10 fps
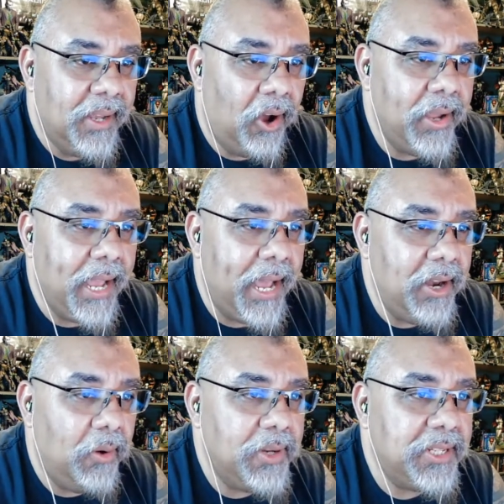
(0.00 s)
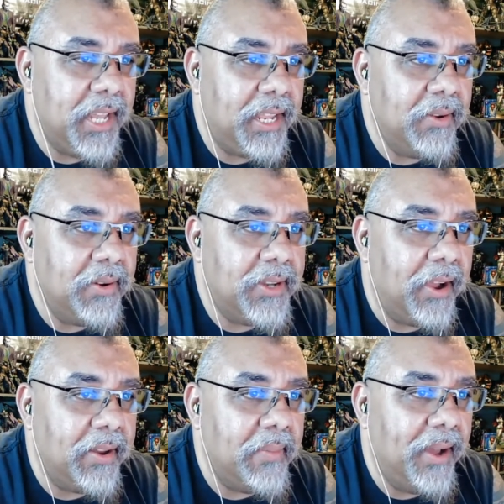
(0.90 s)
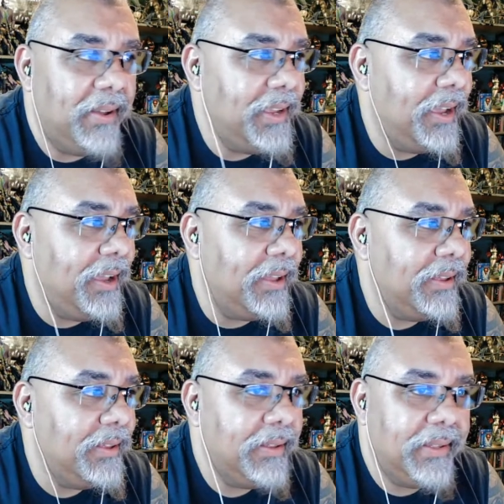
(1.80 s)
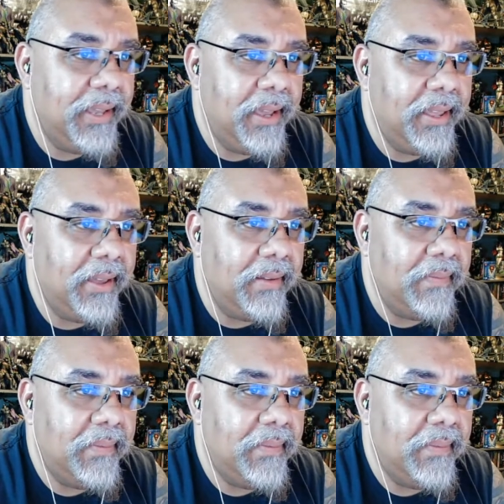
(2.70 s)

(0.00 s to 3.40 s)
Oh, yeah, I know which thing you were talking about. Yeah, yeah, yeah.